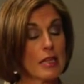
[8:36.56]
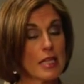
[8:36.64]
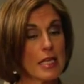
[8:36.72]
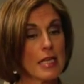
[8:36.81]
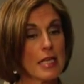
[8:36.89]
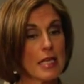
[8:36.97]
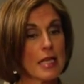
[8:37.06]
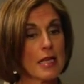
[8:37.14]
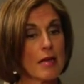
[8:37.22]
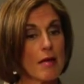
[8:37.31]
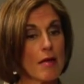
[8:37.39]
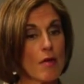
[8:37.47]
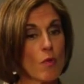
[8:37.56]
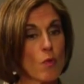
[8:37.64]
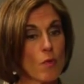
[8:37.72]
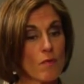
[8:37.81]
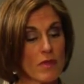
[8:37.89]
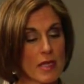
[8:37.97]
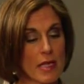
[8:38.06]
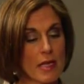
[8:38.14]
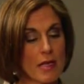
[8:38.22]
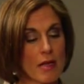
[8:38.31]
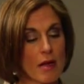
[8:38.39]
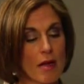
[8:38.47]

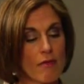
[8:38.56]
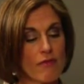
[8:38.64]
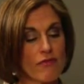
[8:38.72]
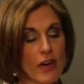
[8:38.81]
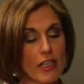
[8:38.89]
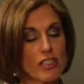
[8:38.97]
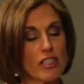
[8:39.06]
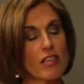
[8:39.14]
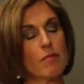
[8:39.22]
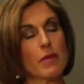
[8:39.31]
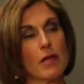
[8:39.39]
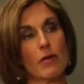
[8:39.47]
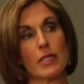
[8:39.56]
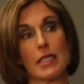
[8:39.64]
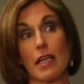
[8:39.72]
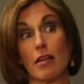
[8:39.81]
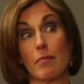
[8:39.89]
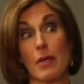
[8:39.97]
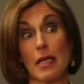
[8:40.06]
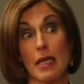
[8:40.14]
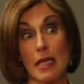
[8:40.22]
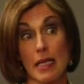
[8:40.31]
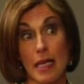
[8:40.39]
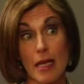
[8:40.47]
The function of the BRCA could
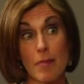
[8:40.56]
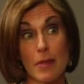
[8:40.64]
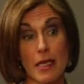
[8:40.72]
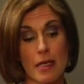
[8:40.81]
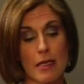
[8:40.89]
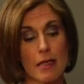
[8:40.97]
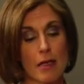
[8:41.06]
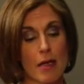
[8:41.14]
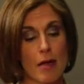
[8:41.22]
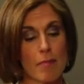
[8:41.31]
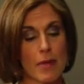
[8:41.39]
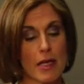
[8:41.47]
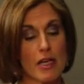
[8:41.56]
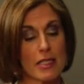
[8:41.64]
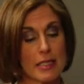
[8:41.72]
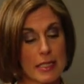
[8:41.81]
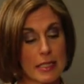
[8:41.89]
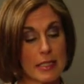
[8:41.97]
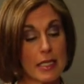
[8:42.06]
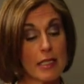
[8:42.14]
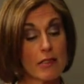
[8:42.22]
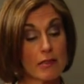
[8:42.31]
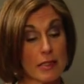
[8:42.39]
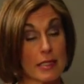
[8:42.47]
be inhibited because the
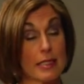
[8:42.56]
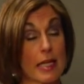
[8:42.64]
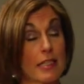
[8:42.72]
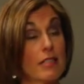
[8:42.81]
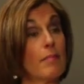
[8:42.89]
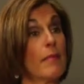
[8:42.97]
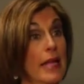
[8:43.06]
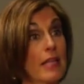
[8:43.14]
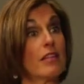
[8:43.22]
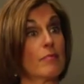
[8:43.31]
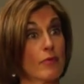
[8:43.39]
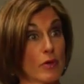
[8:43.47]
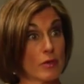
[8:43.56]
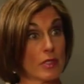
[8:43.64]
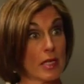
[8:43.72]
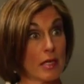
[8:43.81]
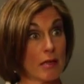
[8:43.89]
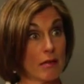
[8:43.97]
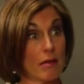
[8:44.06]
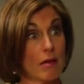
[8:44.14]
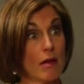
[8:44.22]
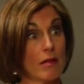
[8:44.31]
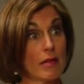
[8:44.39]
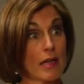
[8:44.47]
signal to say to make the protein
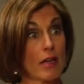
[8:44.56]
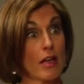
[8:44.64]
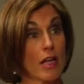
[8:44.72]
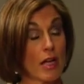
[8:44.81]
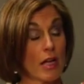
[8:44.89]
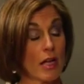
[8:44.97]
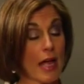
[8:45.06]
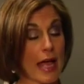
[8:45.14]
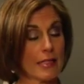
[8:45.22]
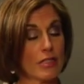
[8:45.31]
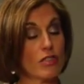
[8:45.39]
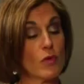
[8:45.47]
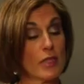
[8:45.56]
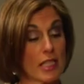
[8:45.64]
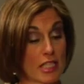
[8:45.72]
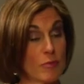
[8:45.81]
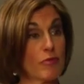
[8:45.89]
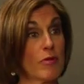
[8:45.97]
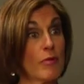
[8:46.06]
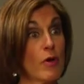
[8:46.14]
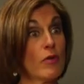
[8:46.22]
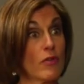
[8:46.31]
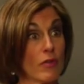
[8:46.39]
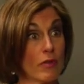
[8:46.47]
that has to do with its
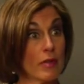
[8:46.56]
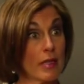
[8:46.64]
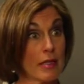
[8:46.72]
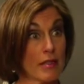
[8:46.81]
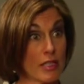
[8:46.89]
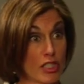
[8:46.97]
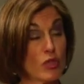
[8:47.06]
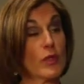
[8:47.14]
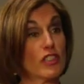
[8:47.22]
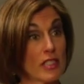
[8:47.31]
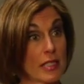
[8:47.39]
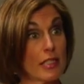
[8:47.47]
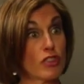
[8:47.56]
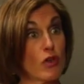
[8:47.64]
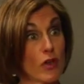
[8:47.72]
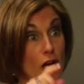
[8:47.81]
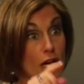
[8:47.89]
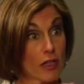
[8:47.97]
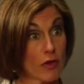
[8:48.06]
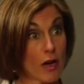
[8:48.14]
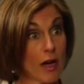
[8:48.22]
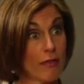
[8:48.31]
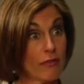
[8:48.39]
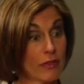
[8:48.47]
promoter, the switch that says turn on or
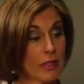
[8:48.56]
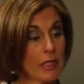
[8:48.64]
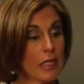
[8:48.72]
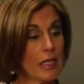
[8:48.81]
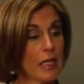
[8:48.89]
off, mm-hmm.